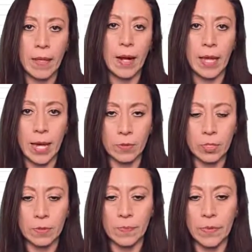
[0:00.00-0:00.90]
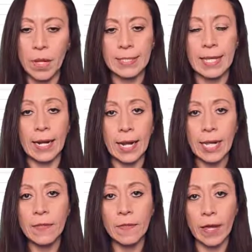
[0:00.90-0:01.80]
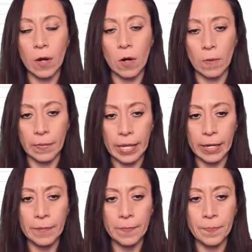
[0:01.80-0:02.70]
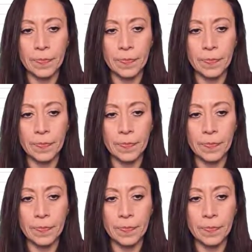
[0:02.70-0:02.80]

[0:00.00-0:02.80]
the layout. Select the column year,